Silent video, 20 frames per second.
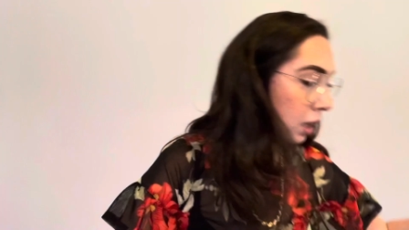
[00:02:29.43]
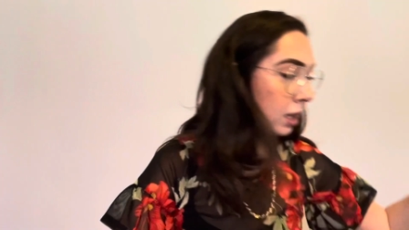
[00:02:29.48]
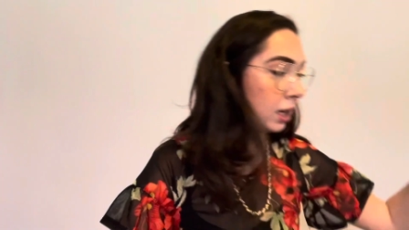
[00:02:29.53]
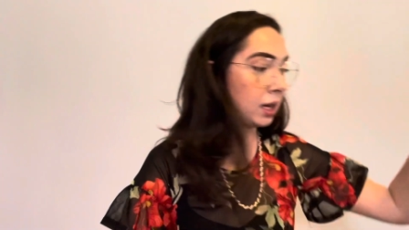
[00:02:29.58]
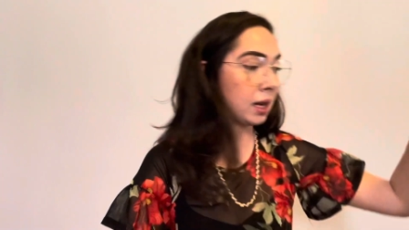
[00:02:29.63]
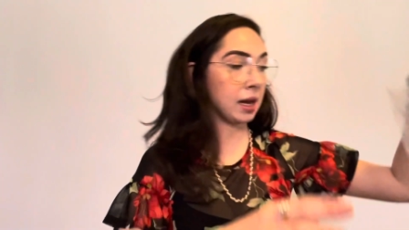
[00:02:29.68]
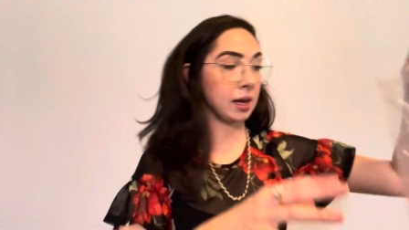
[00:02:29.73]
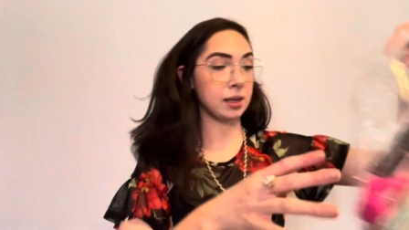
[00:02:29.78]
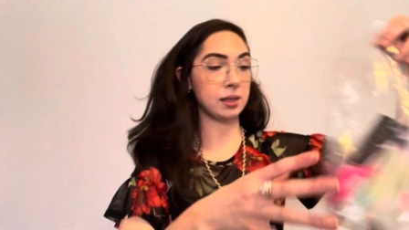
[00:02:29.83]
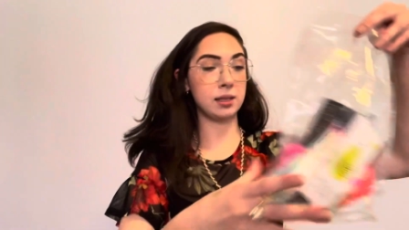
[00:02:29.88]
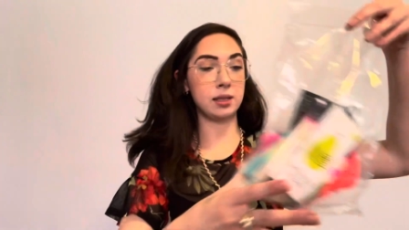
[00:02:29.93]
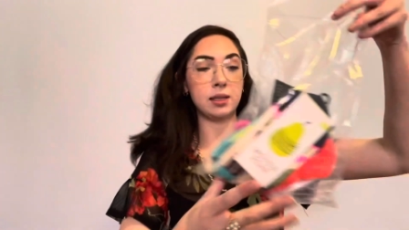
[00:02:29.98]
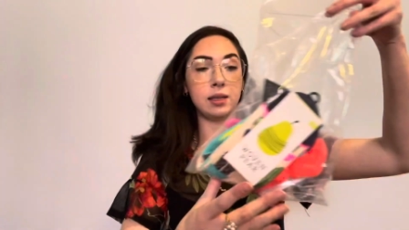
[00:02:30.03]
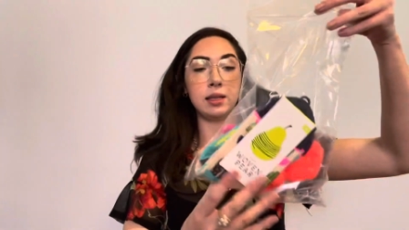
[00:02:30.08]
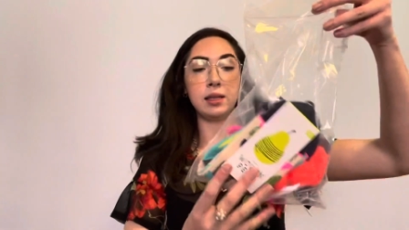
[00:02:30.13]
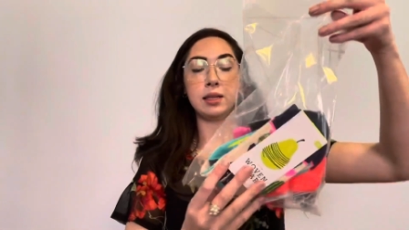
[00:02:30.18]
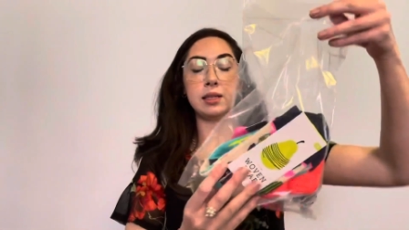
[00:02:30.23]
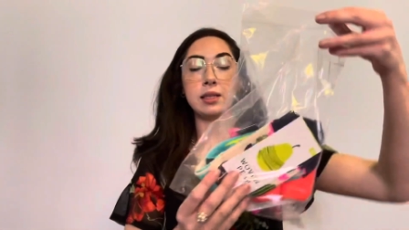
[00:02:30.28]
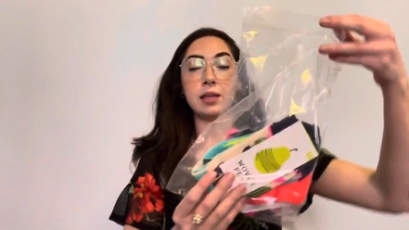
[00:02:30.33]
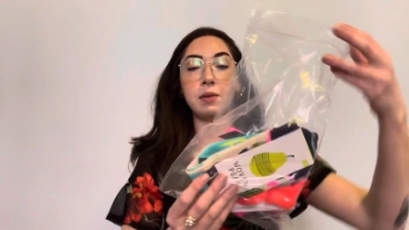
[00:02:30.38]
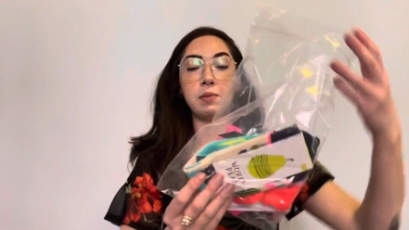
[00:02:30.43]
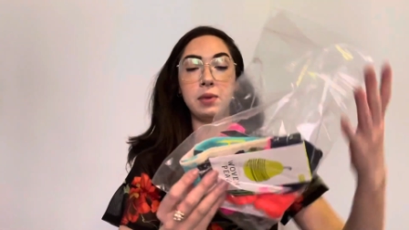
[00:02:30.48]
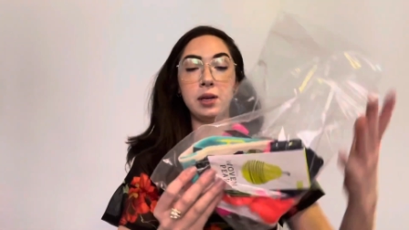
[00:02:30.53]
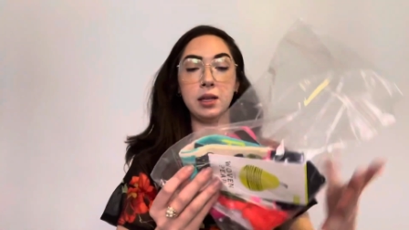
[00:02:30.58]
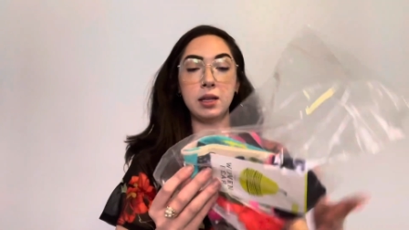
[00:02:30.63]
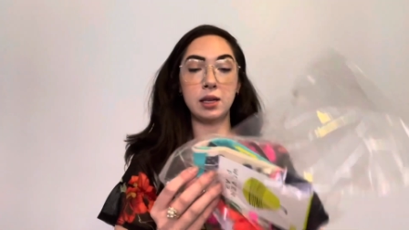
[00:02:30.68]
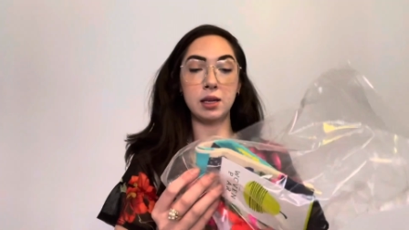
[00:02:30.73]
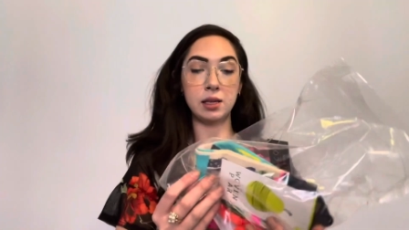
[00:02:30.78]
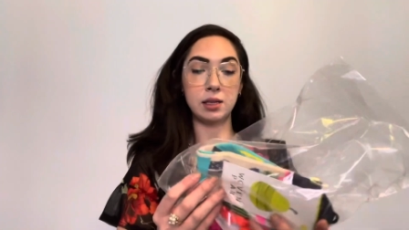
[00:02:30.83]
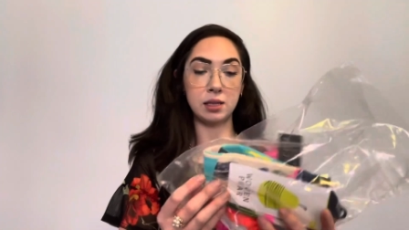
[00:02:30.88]
Next, they sent me
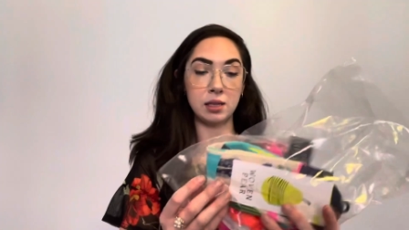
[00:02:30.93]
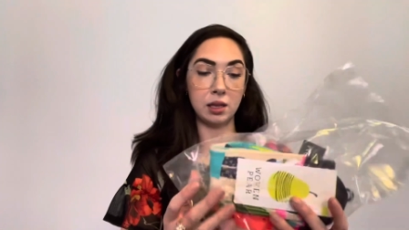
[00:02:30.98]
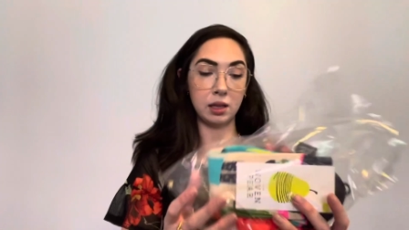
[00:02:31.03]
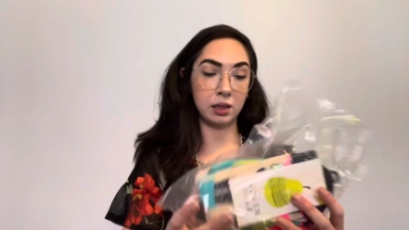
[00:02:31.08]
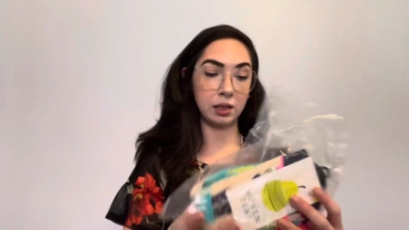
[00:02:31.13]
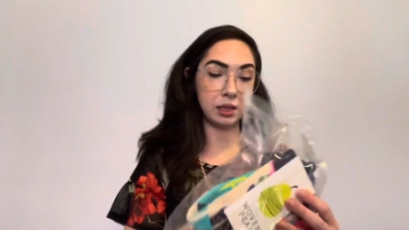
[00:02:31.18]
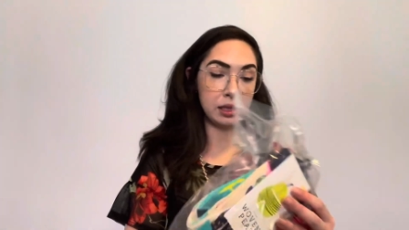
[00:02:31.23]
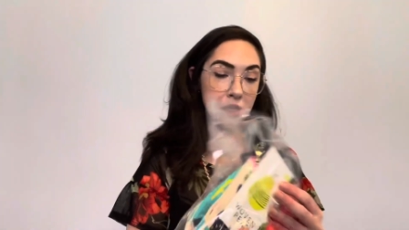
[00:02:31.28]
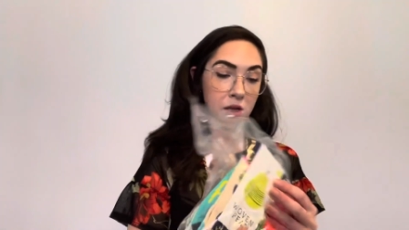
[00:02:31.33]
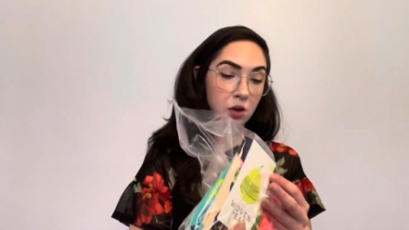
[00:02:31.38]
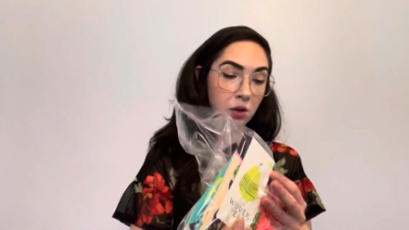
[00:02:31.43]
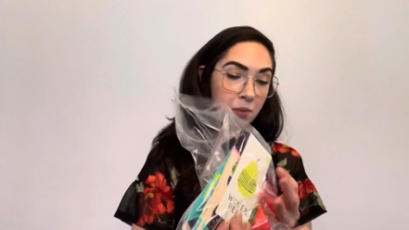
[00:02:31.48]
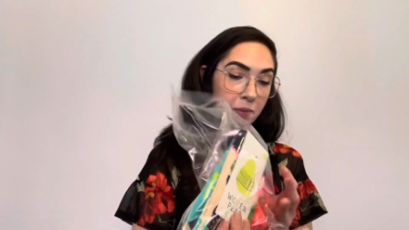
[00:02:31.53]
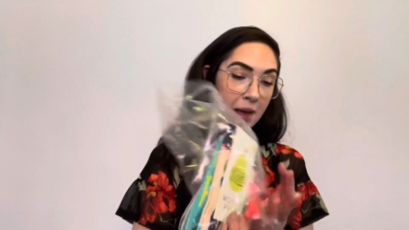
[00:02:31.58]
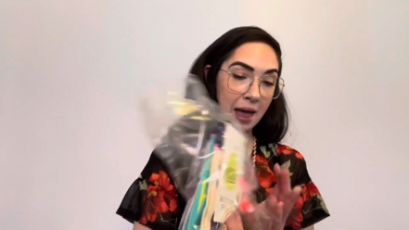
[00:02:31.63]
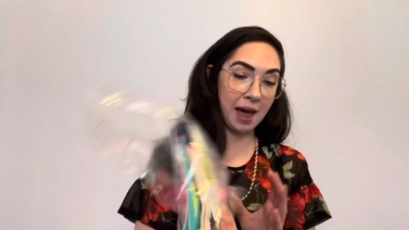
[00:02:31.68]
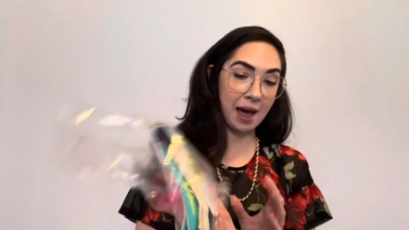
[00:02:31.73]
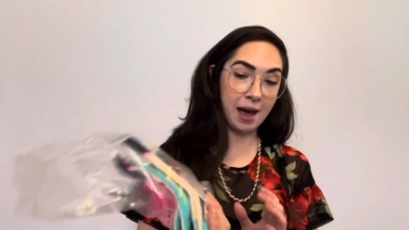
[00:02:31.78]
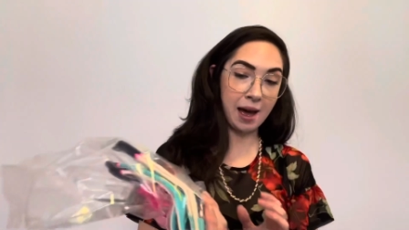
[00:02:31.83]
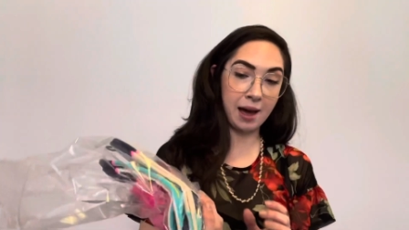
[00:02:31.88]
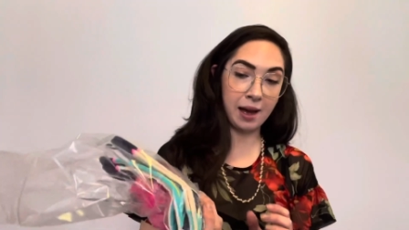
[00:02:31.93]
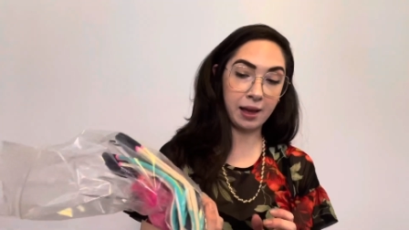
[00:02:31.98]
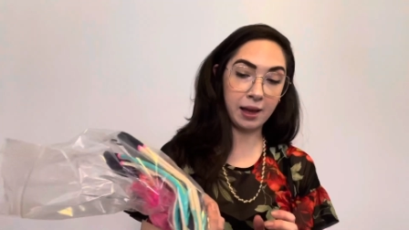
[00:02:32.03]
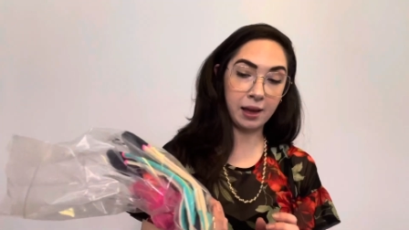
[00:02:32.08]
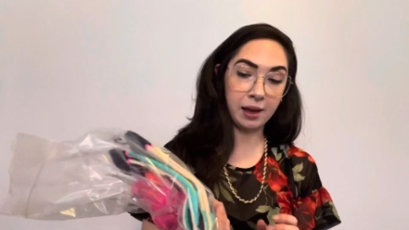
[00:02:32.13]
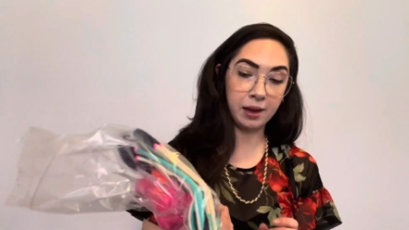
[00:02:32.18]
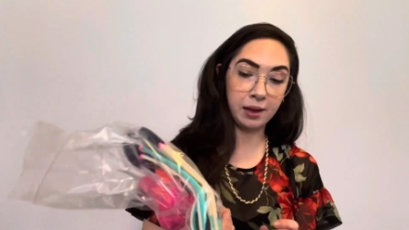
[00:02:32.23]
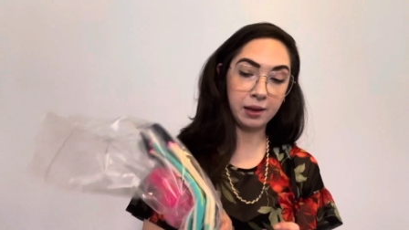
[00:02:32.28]
this little bag